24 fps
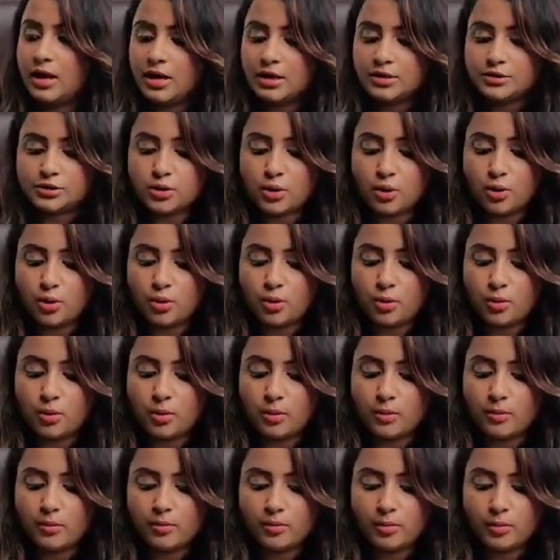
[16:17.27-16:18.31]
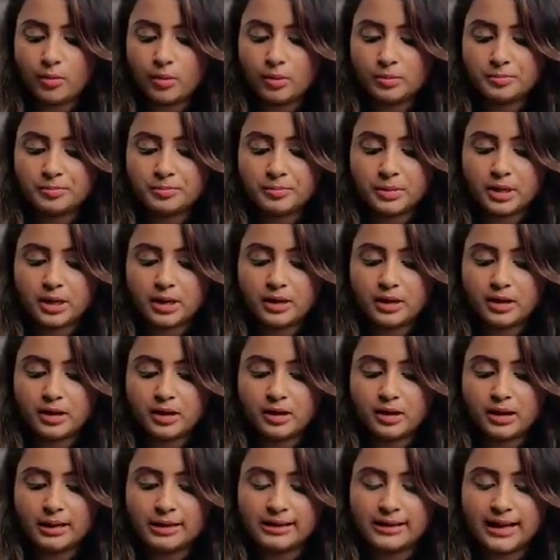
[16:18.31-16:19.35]
So
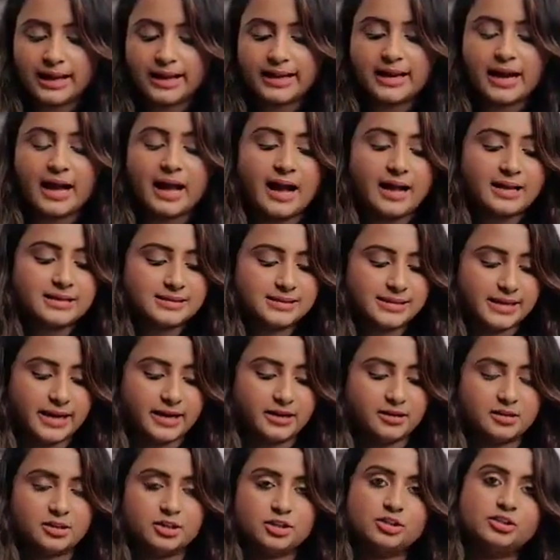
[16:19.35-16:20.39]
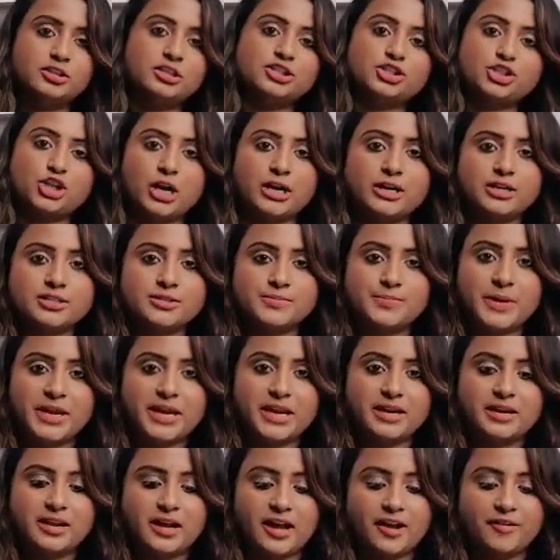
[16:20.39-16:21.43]
like I said, the shutter
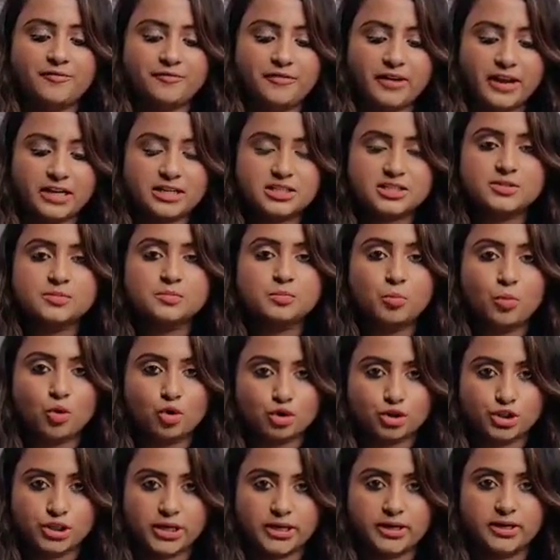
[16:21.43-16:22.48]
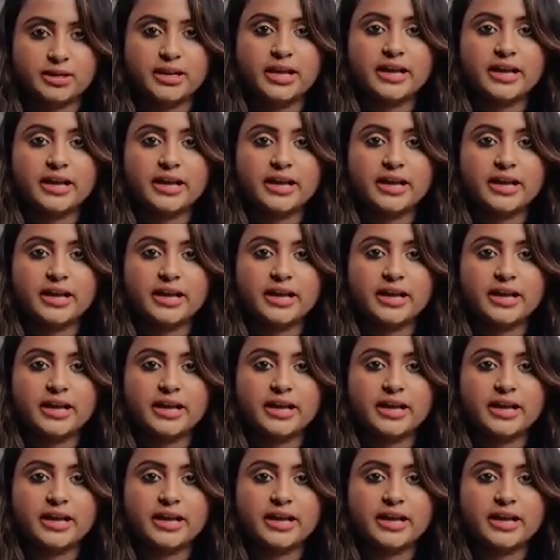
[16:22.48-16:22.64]
speed affects motion.